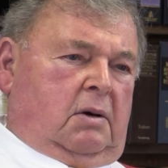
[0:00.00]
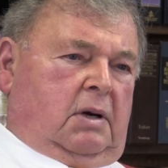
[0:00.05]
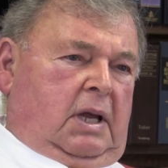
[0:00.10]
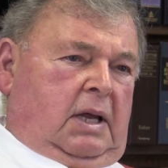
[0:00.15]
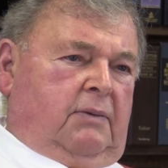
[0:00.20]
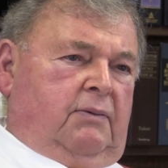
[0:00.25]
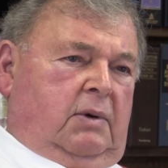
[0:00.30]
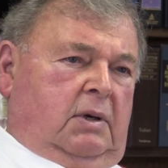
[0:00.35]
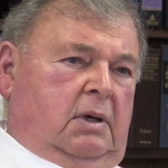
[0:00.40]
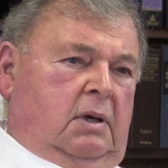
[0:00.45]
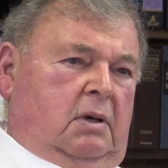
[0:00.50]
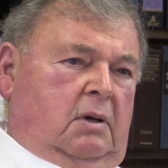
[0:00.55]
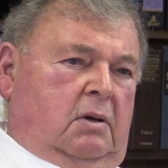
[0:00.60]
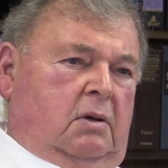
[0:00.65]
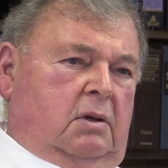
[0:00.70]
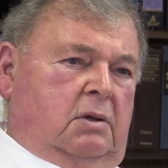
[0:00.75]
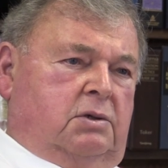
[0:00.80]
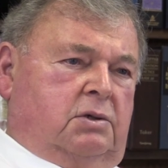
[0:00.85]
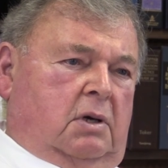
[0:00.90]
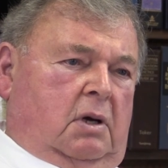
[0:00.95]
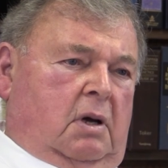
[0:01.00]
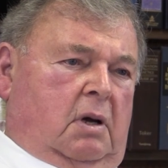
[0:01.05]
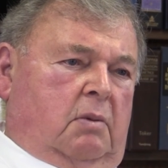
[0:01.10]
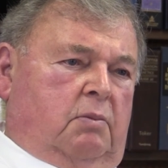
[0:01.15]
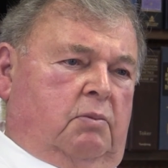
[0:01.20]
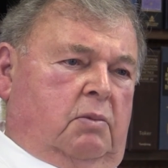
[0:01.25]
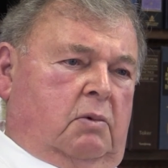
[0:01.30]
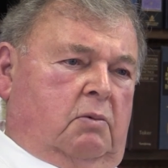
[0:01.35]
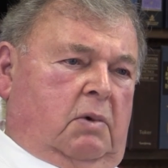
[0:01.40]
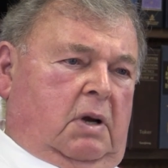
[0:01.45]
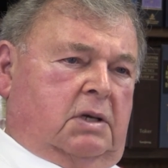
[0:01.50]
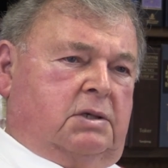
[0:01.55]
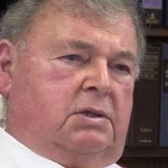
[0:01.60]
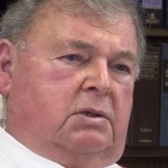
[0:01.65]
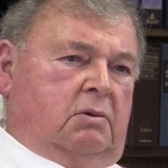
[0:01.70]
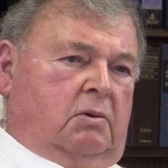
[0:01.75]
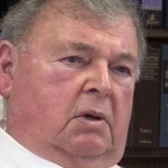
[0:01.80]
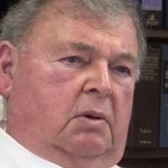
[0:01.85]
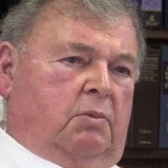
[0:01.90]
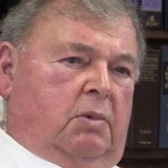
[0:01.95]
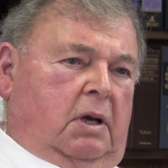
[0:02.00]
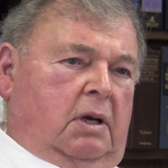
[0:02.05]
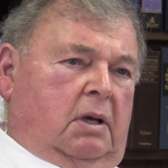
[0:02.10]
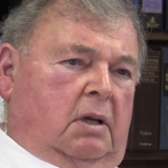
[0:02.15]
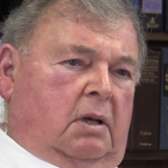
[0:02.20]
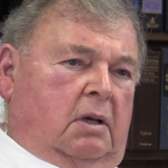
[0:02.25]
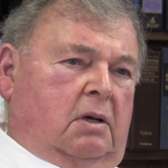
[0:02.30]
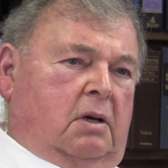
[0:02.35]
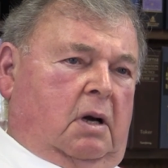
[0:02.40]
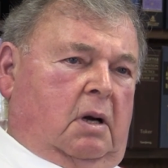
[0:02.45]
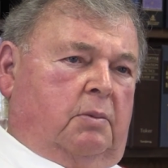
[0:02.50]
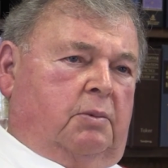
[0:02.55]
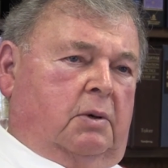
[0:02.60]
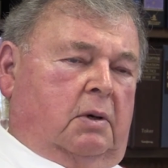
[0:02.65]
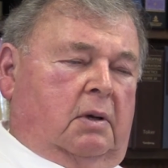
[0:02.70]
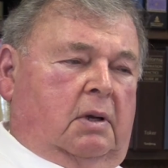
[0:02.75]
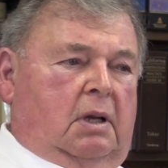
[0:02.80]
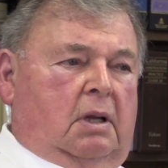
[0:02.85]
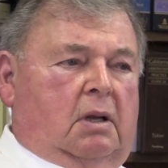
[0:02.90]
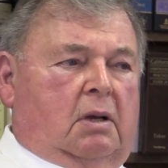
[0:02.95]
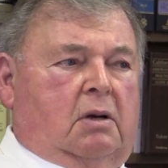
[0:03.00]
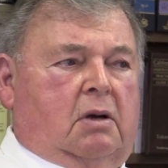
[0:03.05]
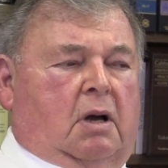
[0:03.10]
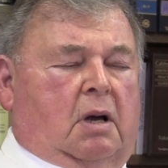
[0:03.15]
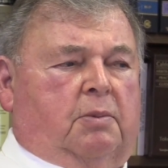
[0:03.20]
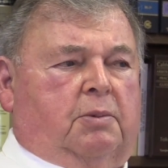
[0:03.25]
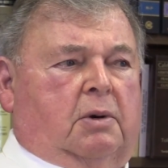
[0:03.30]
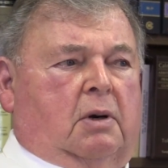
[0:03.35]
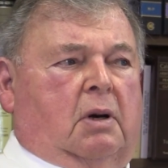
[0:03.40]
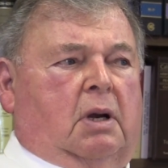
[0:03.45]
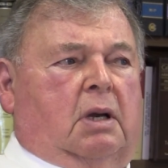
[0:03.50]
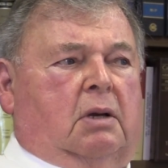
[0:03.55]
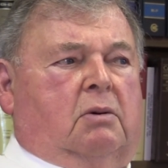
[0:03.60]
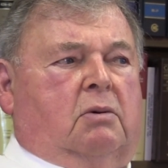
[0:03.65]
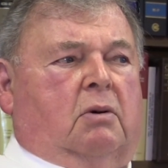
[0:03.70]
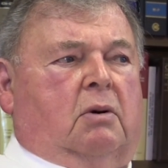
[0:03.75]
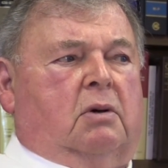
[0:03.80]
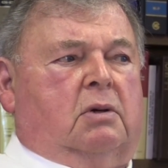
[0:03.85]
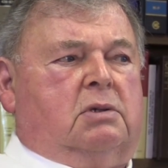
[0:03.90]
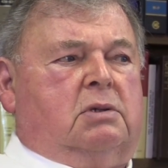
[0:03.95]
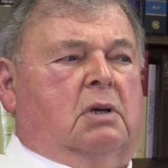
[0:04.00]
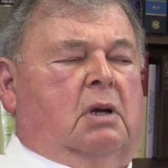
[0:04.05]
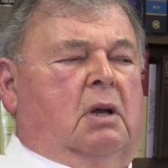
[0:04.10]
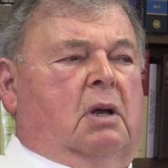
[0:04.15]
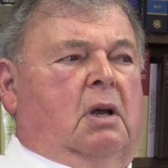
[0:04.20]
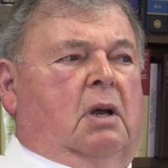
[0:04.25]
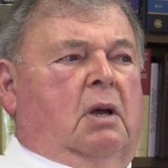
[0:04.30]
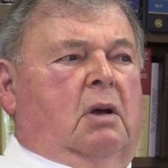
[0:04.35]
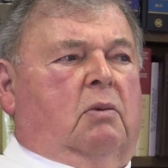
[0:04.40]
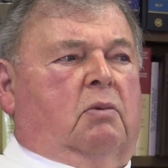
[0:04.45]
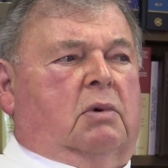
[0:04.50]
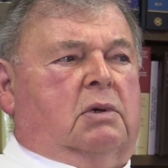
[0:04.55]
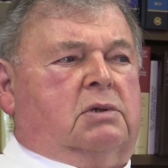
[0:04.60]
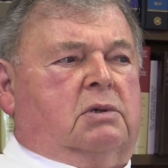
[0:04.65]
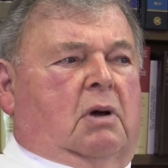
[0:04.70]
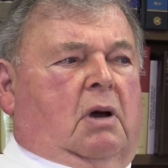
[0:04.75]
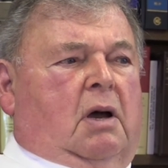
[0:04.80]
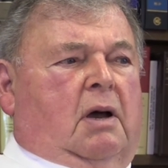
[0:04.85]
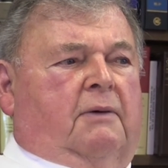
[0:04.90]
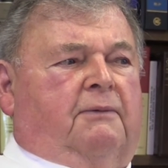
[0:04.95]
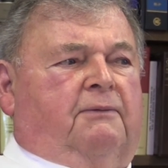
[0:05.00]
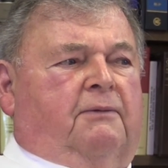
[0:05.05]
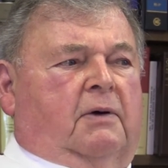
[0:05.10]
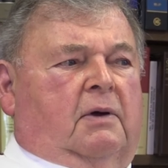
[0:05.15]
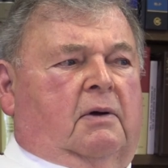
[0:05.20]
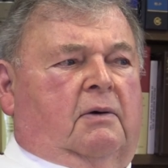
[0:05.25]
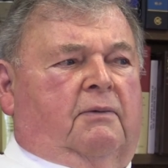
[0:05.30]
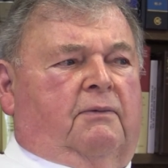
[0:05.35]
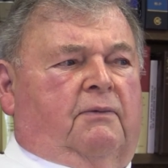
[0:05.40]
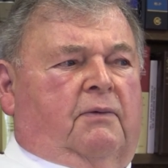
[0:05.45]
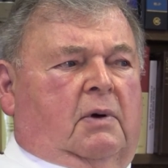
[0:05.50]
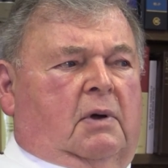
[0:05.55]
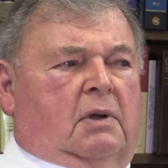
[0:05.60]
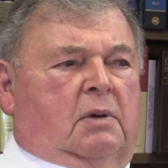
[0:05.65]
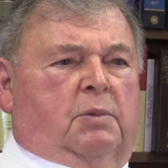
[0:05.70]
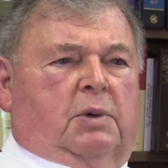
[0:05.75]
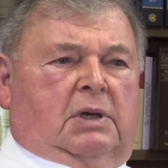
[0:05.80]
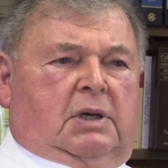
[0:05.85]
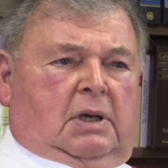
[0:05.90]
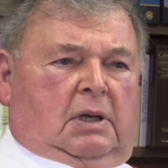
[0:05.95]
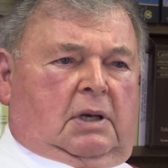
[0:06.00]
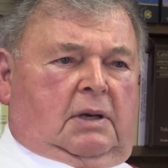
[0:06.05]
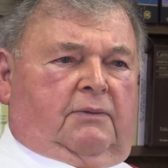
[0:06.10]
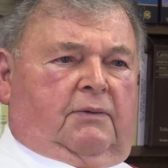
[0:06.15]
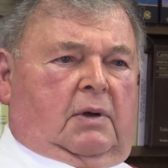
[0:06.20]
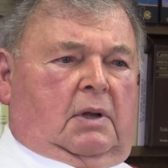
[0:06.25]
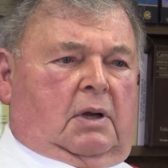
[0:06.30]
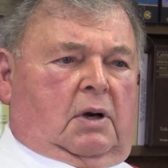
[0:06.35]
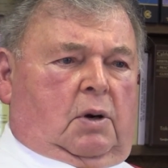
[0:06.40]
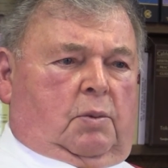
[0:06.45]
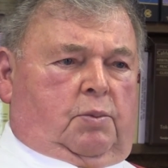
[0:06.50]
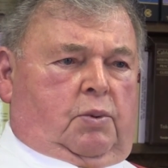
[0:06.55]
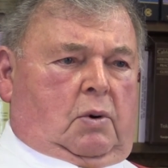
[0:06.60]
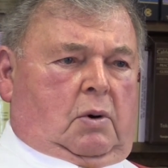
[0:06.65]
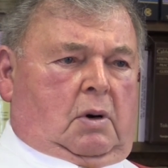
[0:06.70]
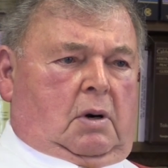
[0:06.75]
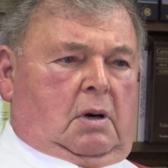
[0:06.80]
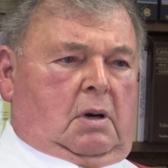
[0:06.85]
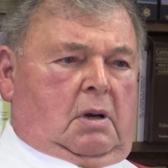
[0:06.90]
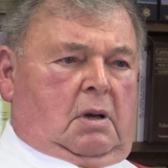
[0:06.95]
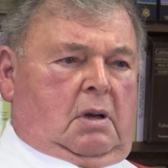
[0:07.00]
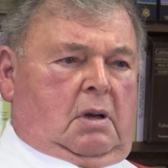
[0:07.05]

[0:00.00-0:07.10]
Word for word: Navy did a good job rescuing by helicopter. And the helicopter headquarters was off of uh, the McKinleyville Airport